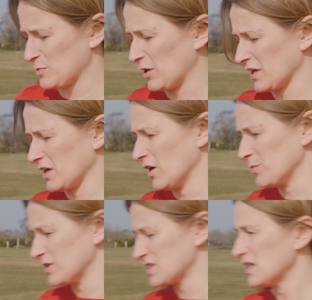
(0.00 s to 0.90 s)
plug-in
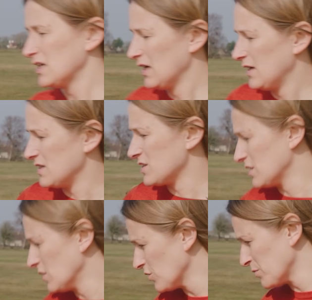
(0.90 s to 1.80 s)
hybrids is
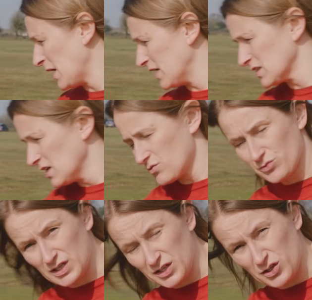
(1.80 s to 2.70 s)
that a lot of them had really